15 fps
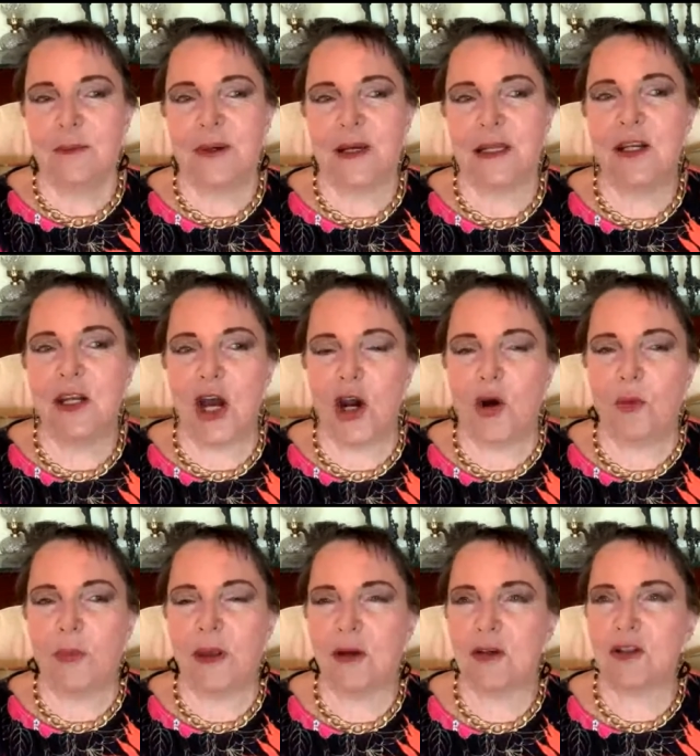But
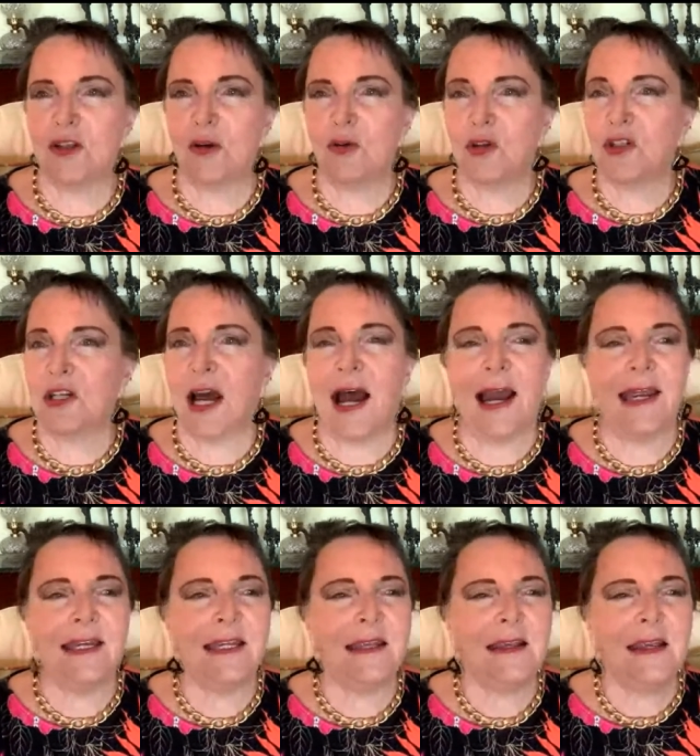no, because those
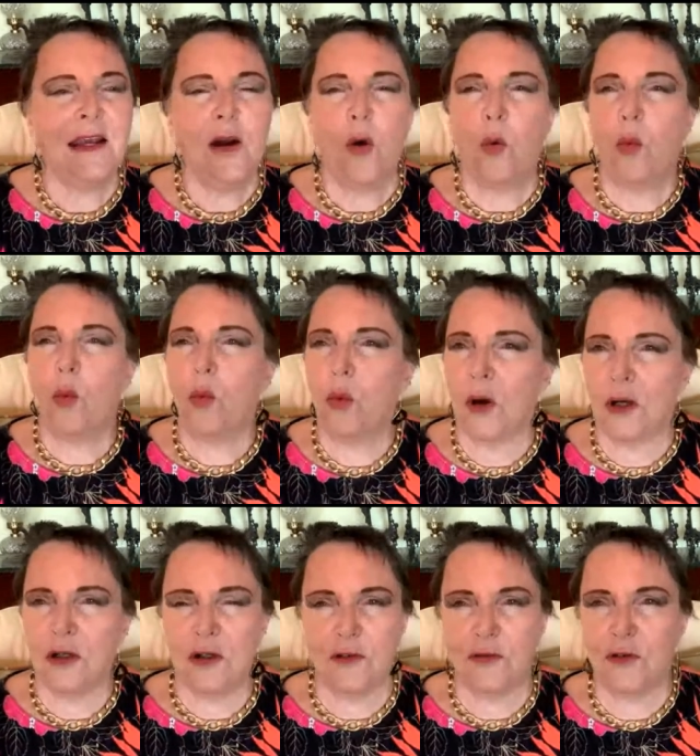tiny,
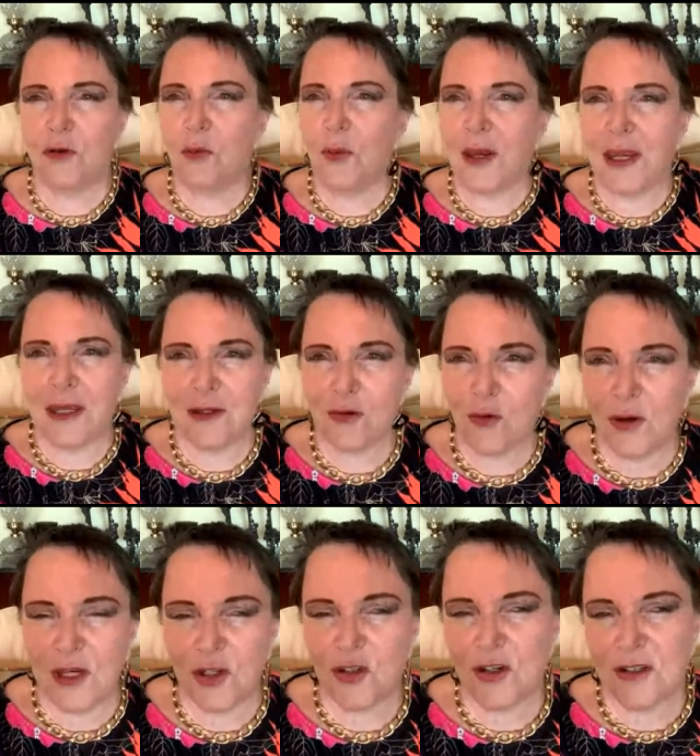wonderful winged
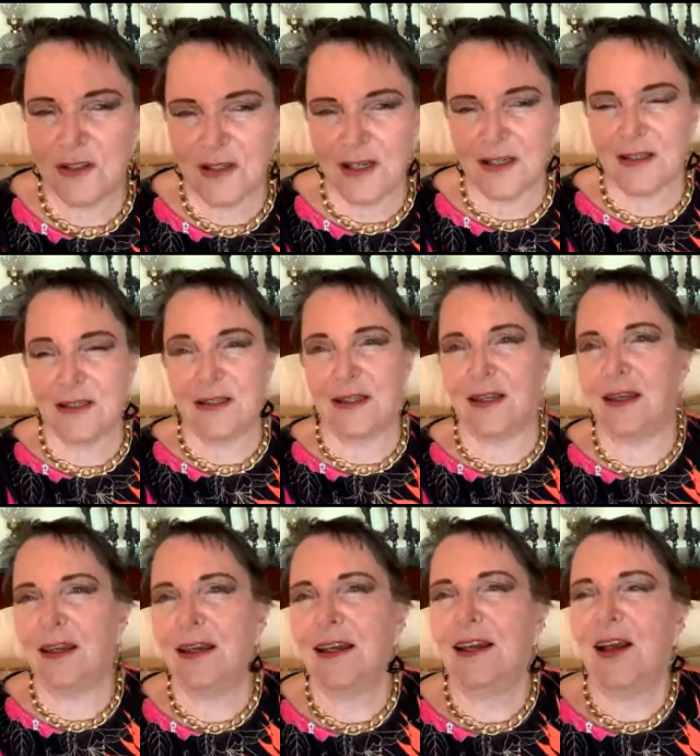creatures, as
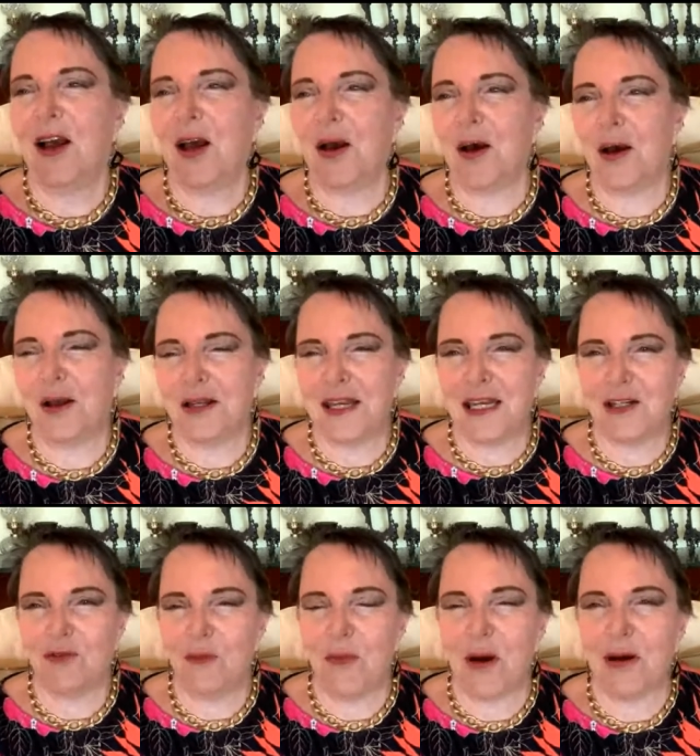the
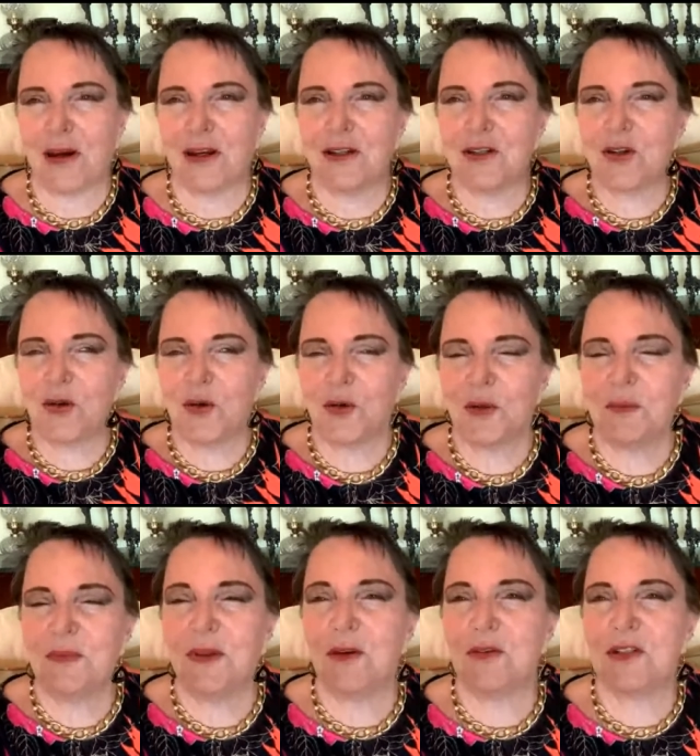Native Americans call
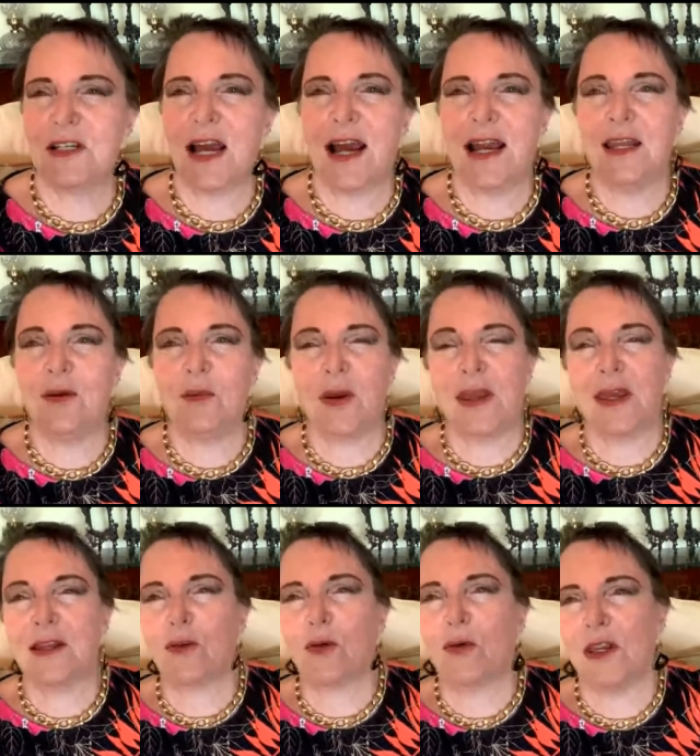them, those tiny
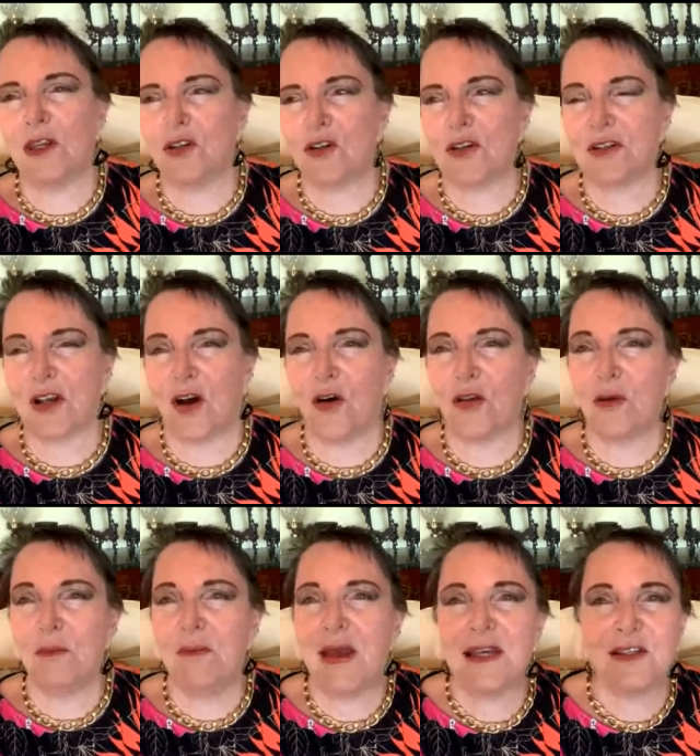winged creatures are
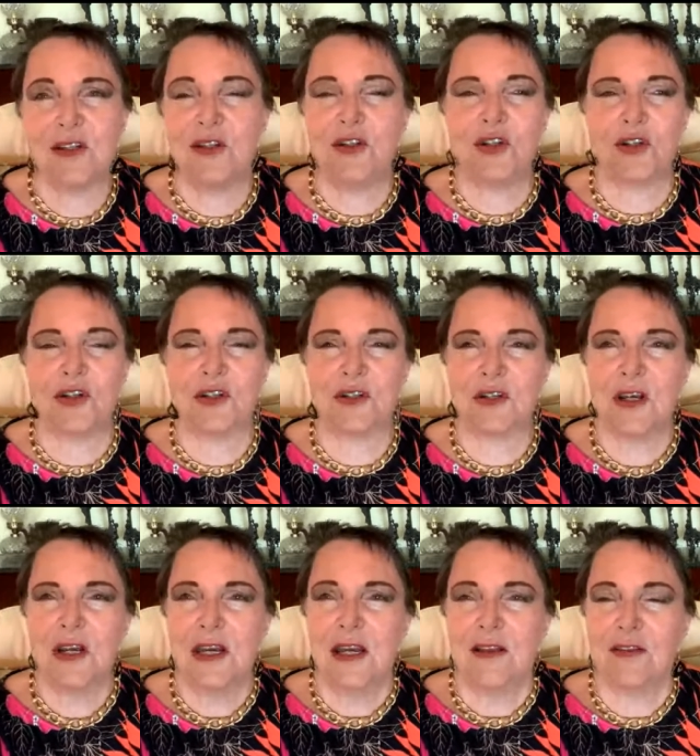the messengers
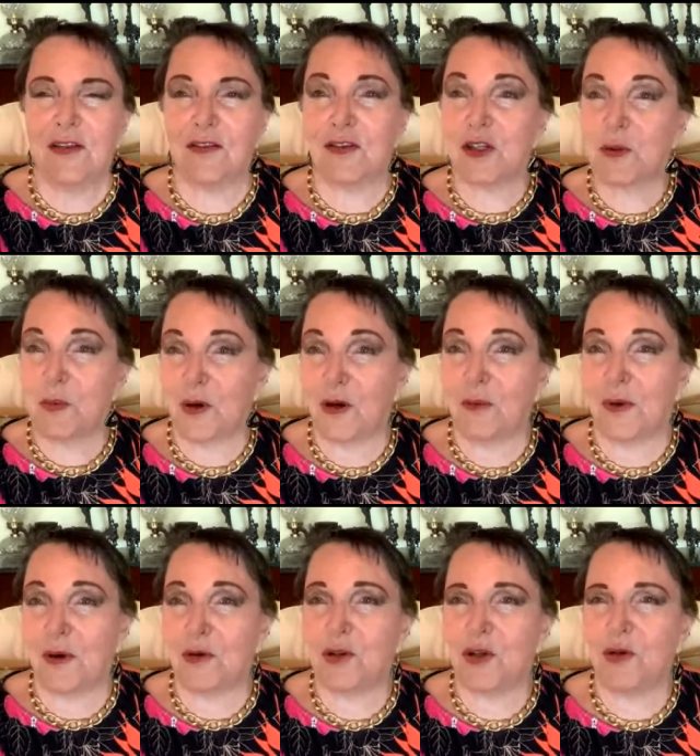that the spirit
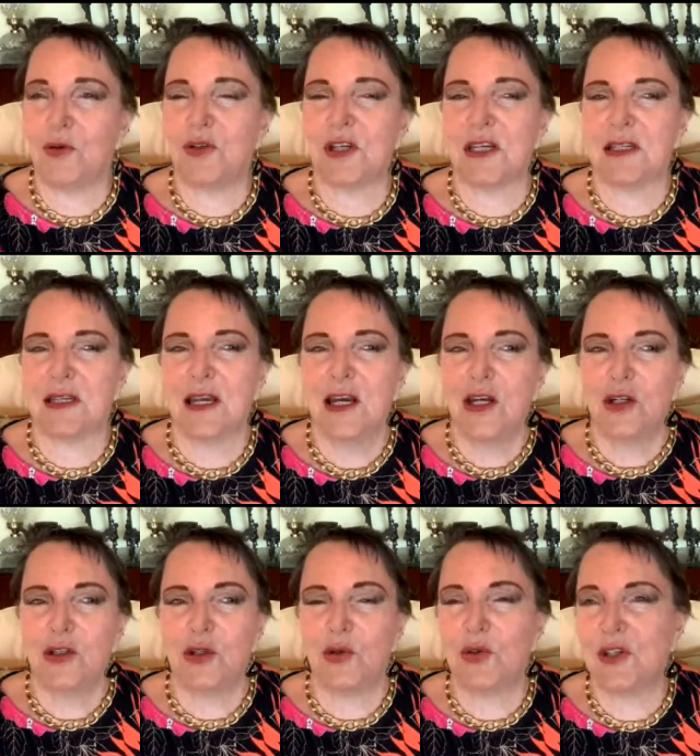world uses
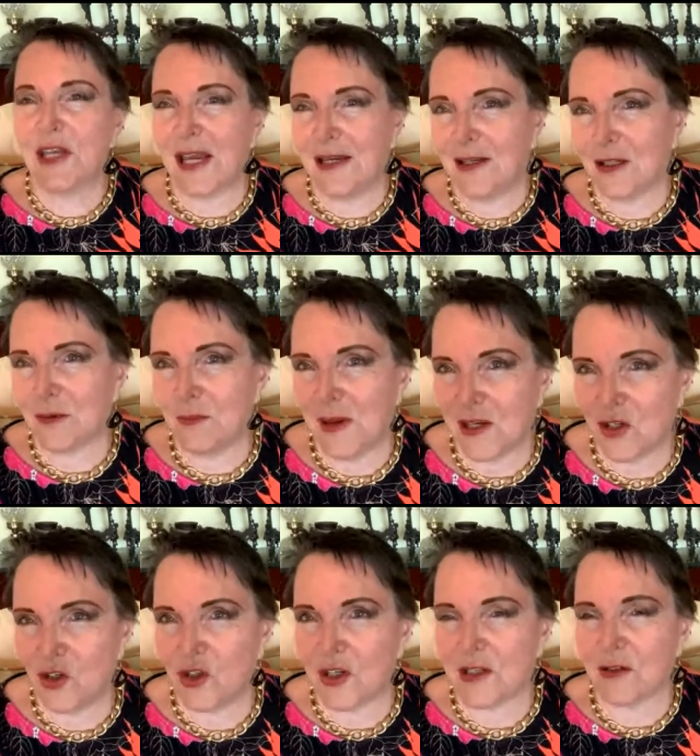to send us
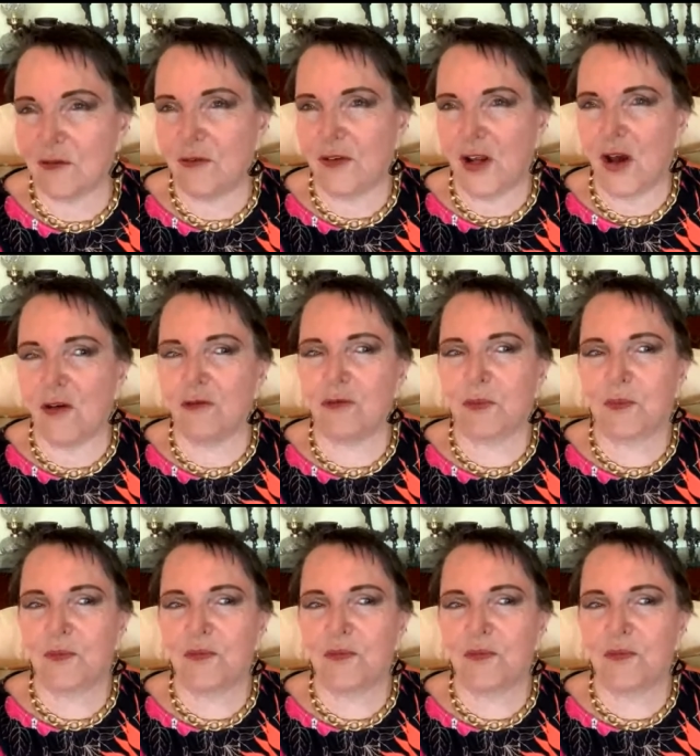messages of love.